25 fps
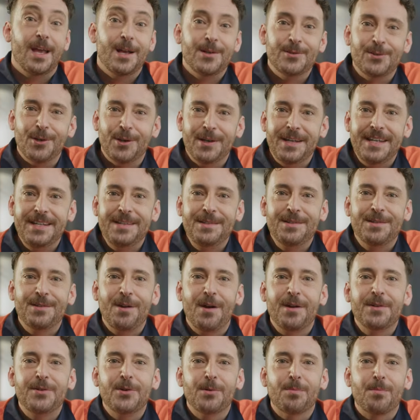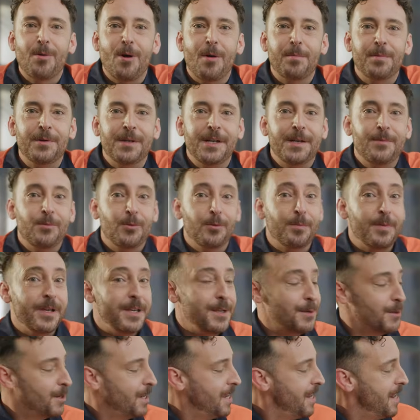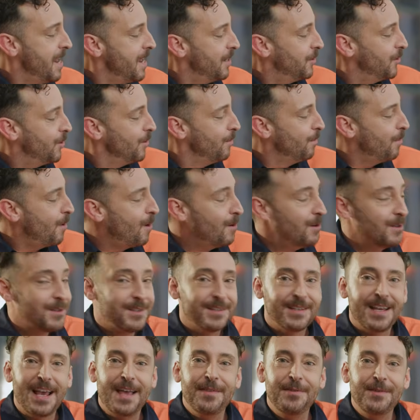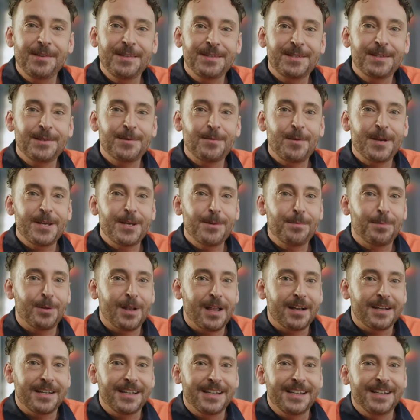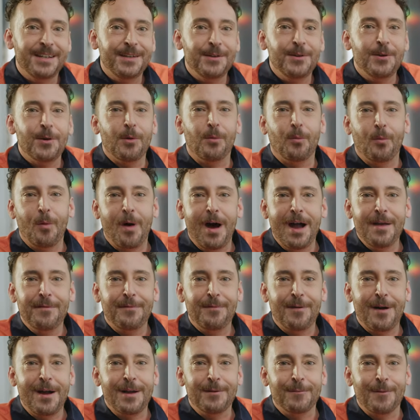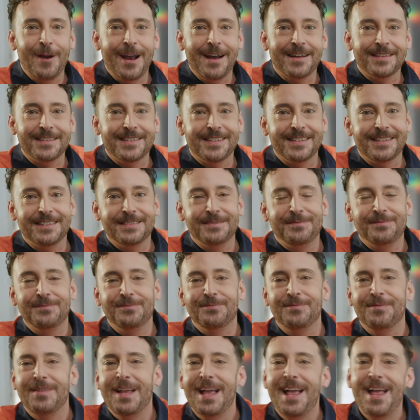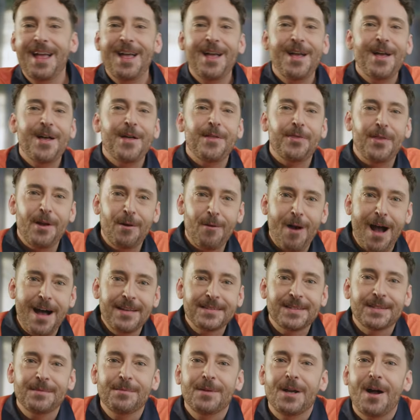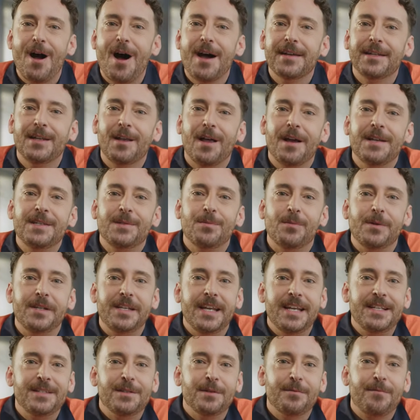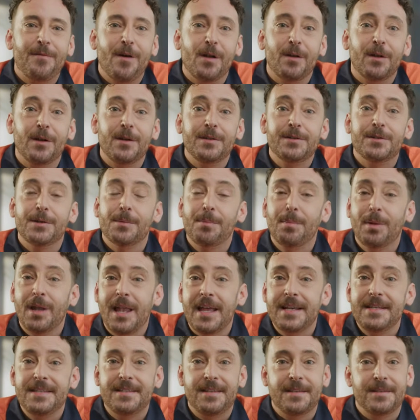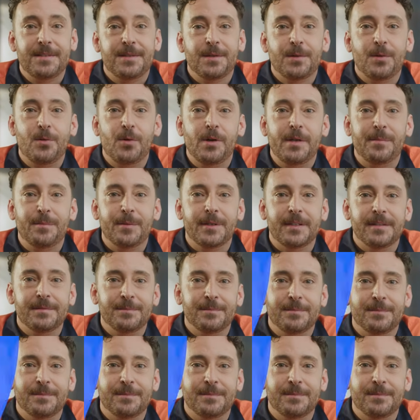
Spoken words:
So inside your property will be your connection box, and this is where you plug in your Wi-Fi router. There are some guidelines we need to follow to place this equipment.